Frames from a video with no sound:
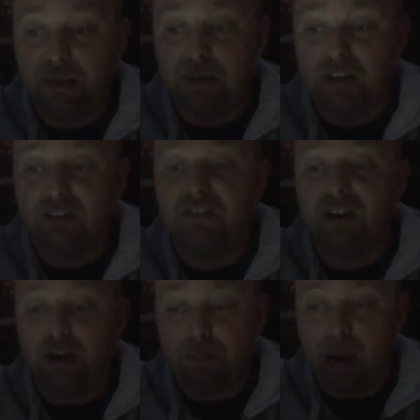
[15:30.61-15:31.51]
I mean, it's
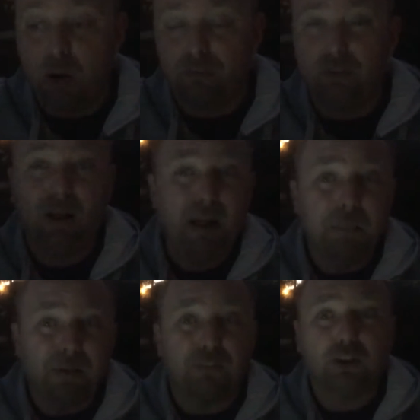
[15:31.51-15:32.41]
very powerful,
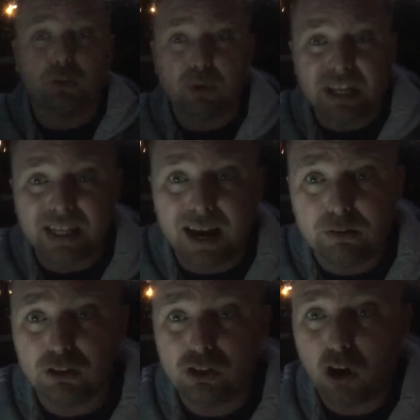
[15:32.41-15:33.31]
but for
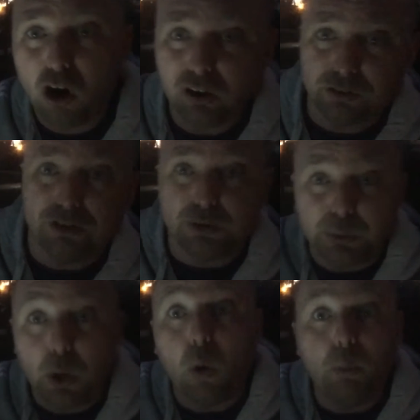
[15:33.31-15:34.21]
$3,000, you
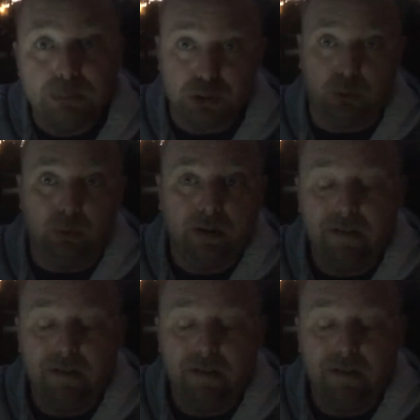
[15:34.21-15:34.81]
would hope so.